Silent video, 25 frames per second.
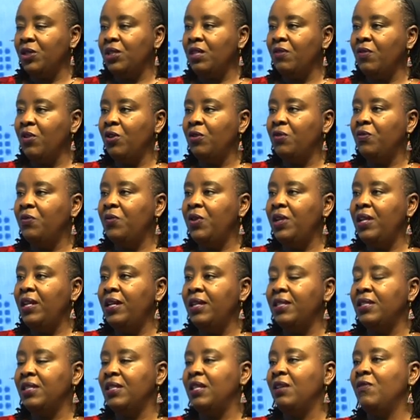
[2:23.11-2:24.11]
they've got
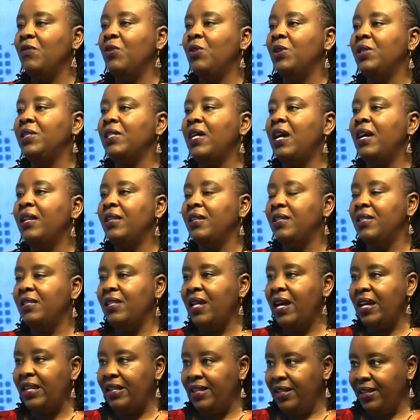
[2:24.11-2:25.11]
feelings, and they've got
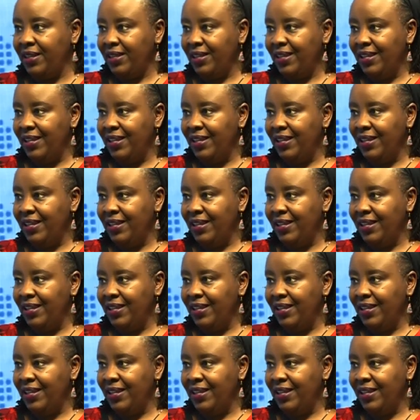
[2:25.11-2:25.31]
understanding.